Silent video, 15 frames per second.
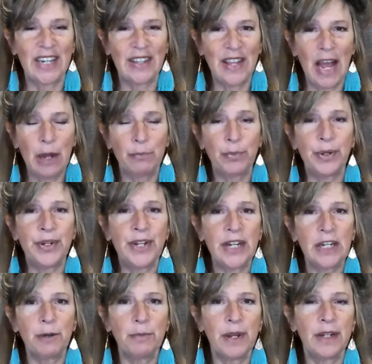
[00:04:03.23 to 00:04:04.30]
in that
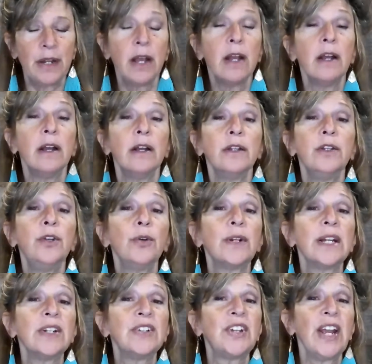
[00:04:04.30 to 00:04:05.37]
predicament, you
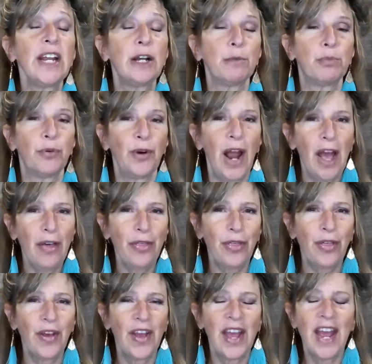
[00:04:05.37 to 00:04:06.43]
can take a
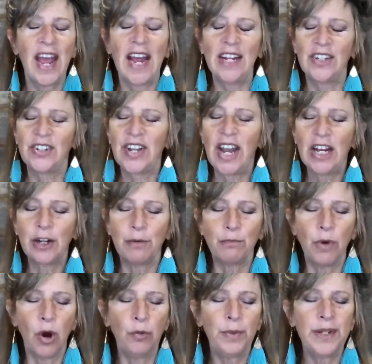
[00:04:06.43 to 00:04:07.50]
breath and take a
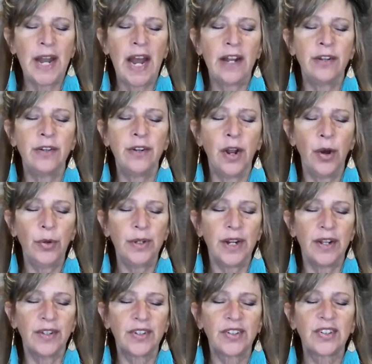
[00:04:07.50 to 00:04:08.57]
moment and
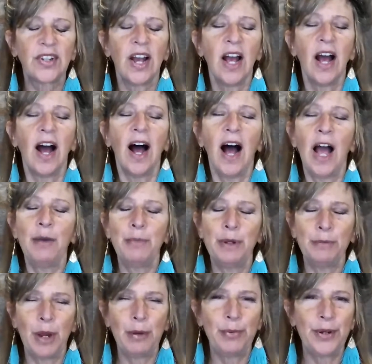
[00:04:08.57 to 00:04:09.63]
notice, I'm
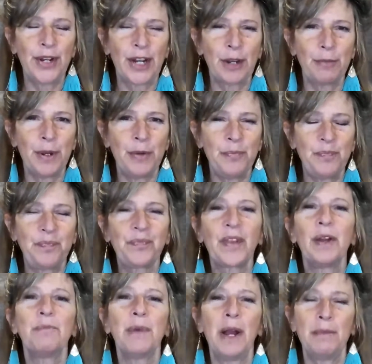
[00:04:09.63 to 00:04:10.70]
in my predicament.
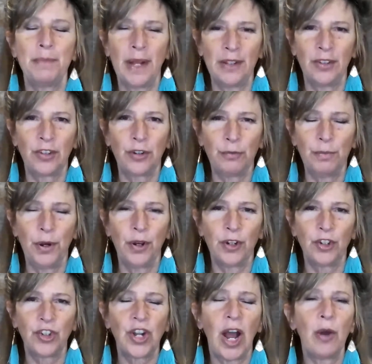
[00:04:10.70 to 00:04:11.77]
My buttons are
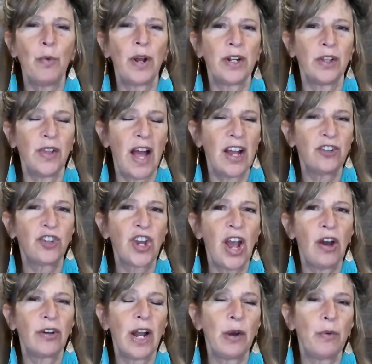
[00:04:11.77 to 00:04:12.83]
pushed. I want to lash
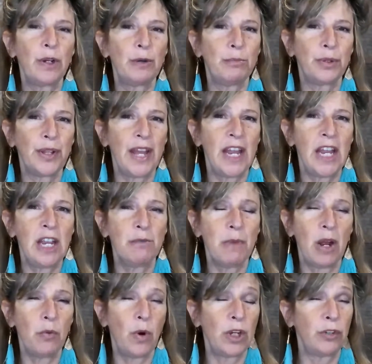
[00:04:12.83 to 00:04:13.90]
out. I want to blame.
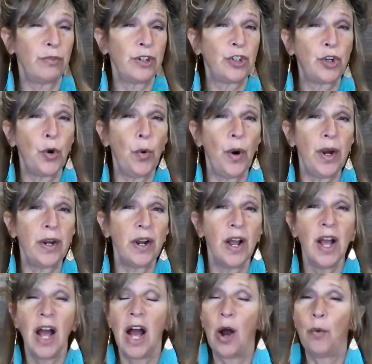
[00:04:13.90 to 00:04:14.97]
I want to retort.
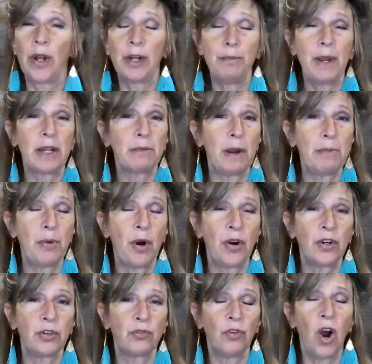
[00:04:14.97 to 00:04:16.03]
I want to make my
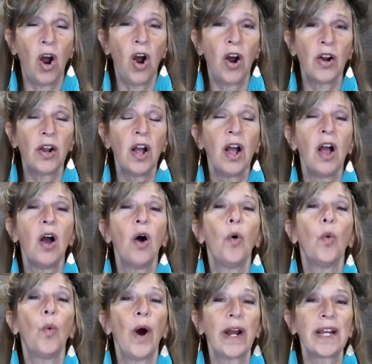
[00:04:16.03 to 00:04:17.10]
partner wrong.
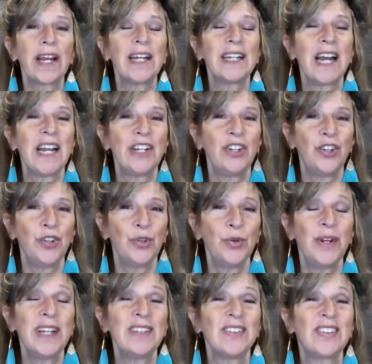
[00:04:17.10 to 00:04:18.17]
What can I do
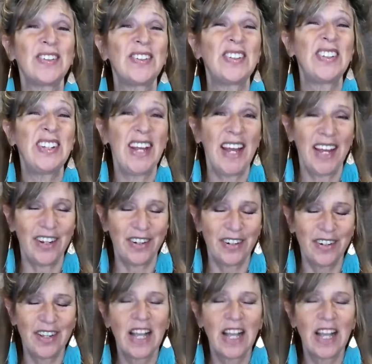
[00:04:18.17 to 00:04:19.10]
instead?